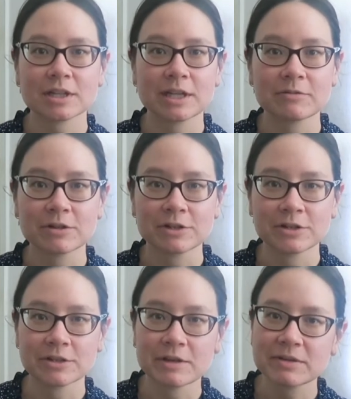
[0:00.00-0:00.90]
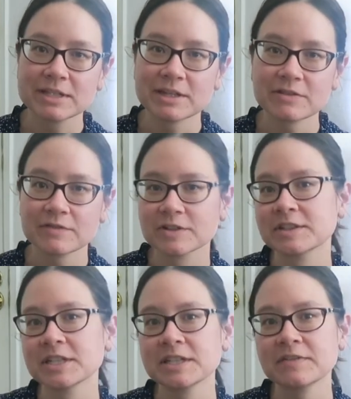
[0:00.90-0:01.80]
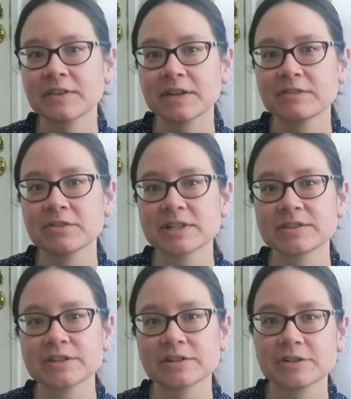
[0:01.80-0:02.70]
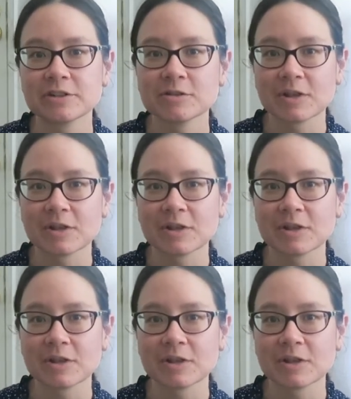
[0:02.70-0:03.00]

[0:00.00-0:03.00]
They were they retail for sixty-five U S dollars.